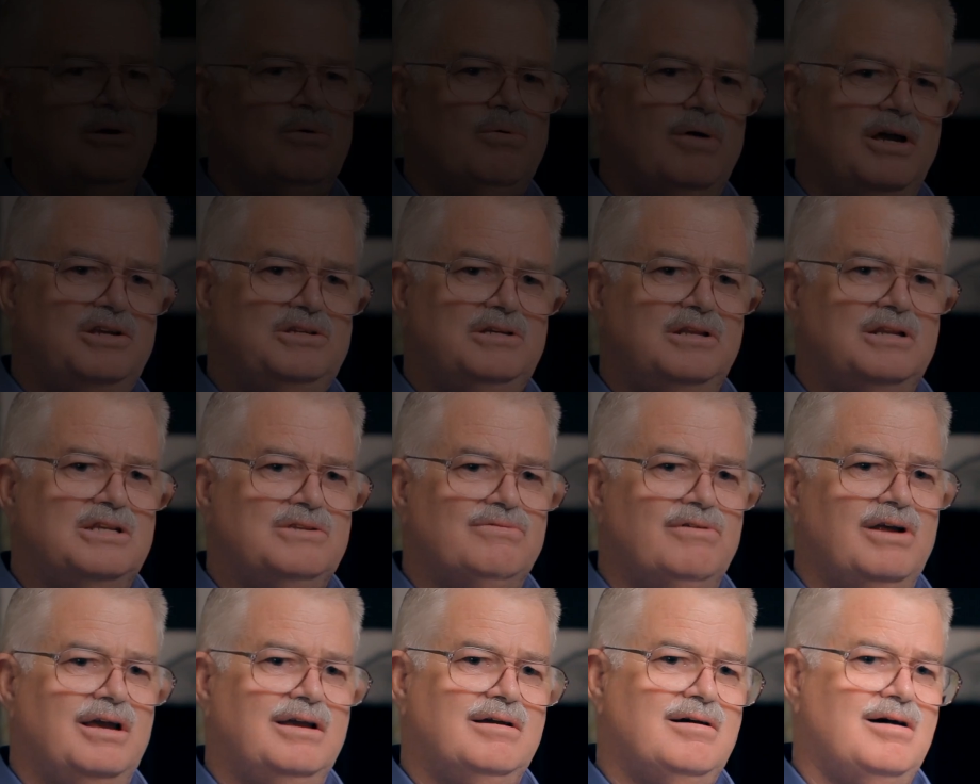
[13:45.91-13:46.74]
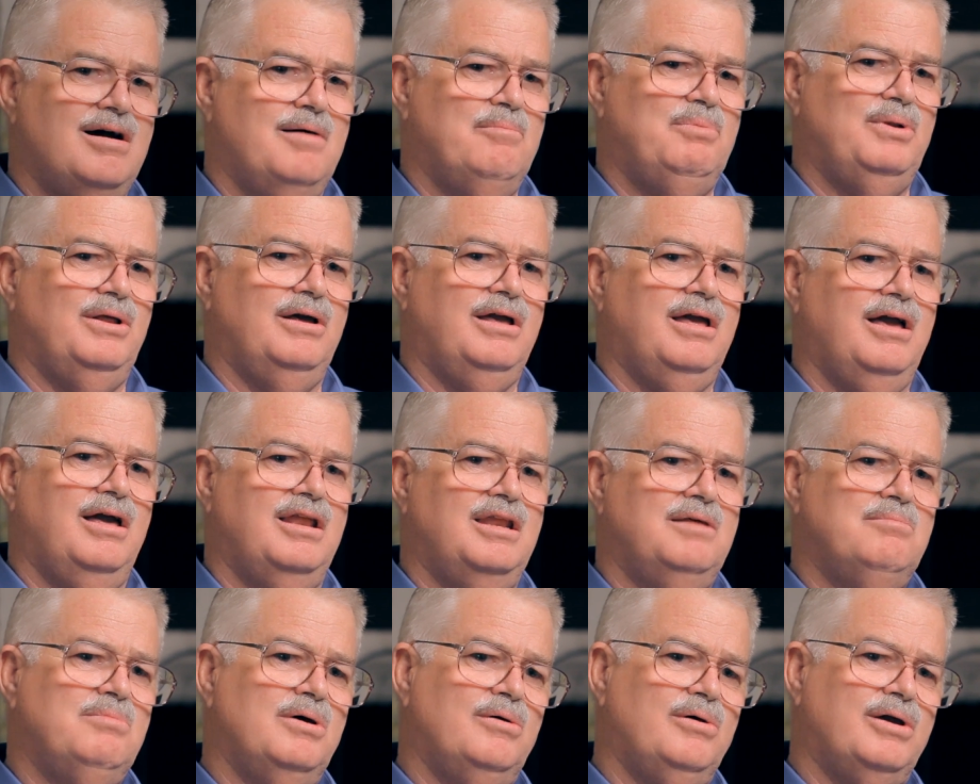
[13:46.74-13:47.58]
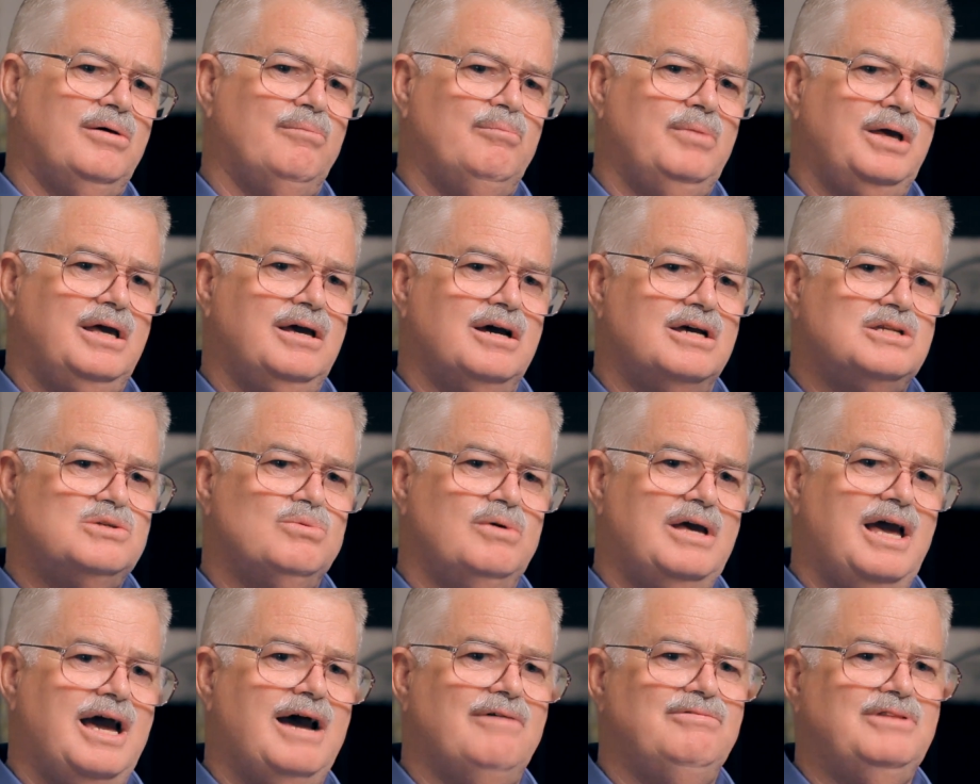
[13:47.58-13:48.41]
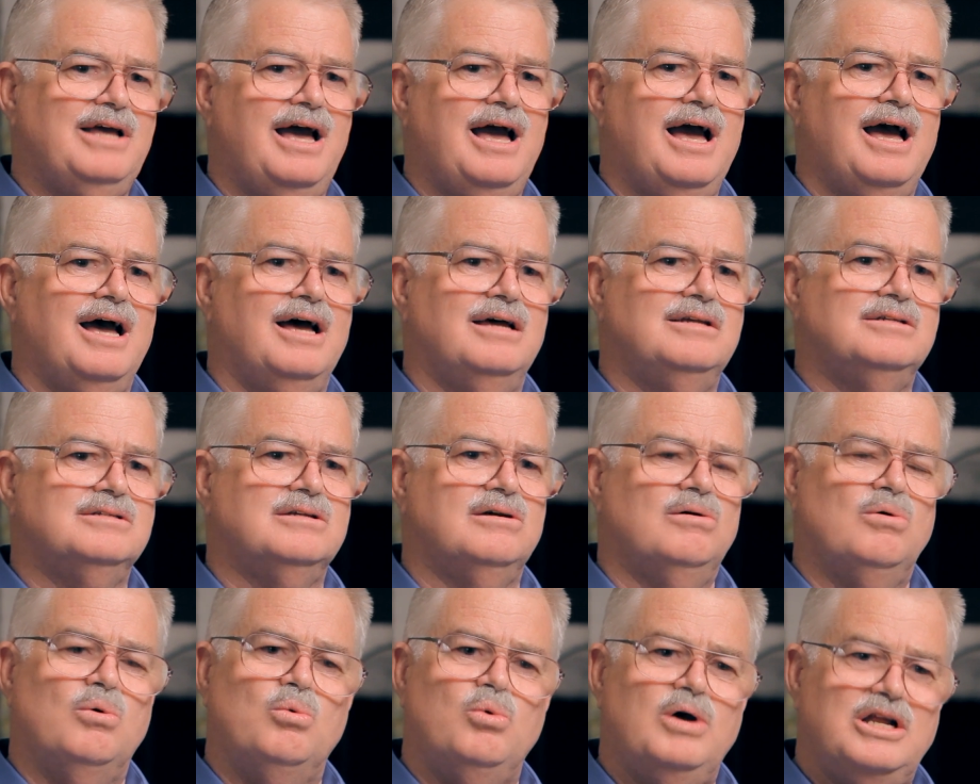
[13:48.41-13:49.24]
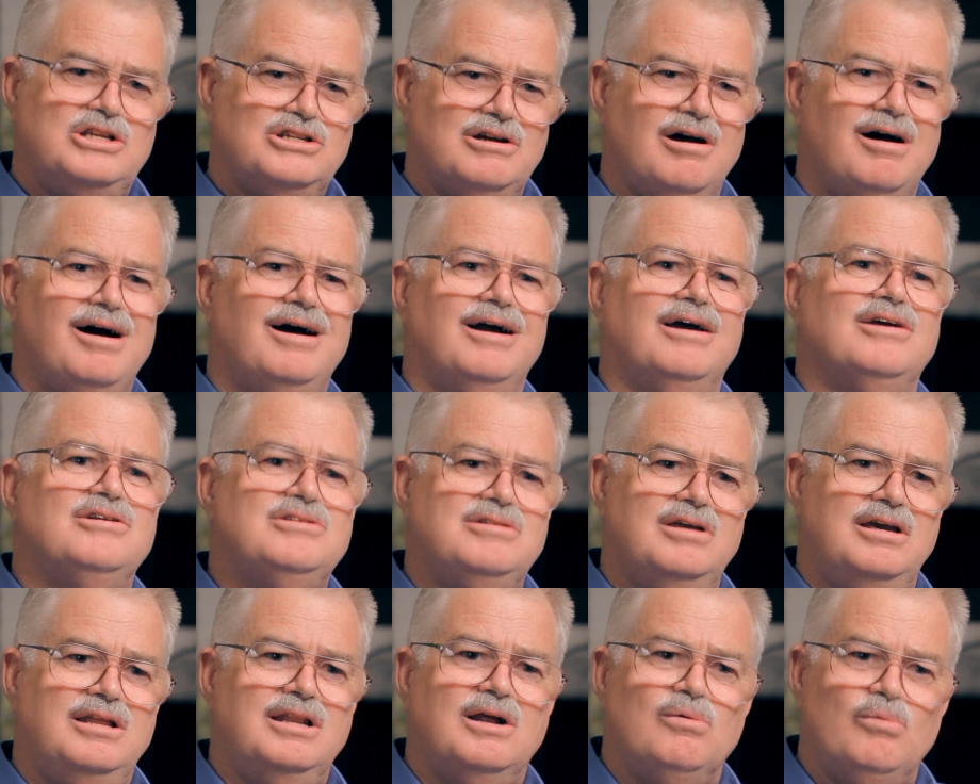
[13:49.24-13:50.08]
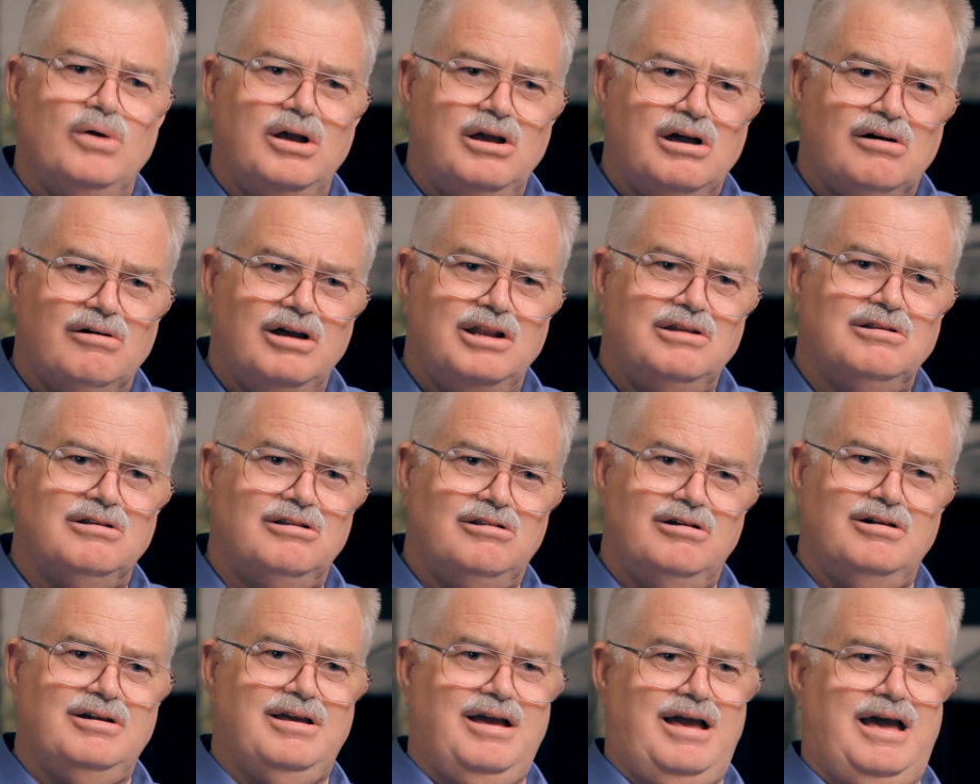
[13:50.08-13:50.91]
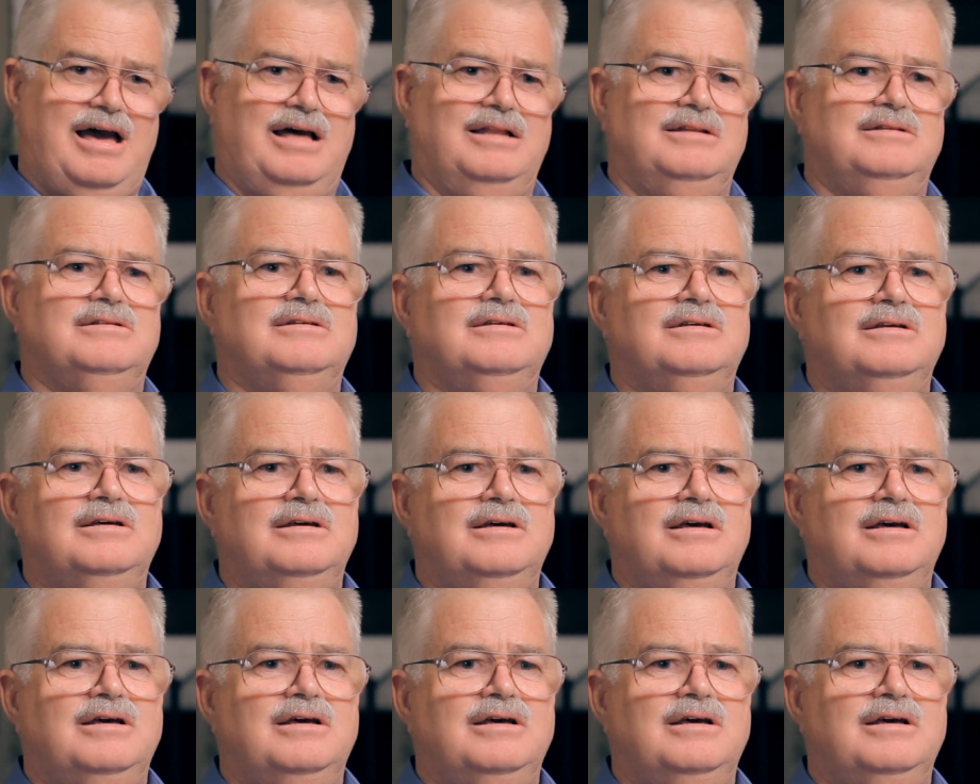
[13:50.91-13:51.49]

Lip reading: question is very complicated because we have to ask, which Augustine are we going to look at?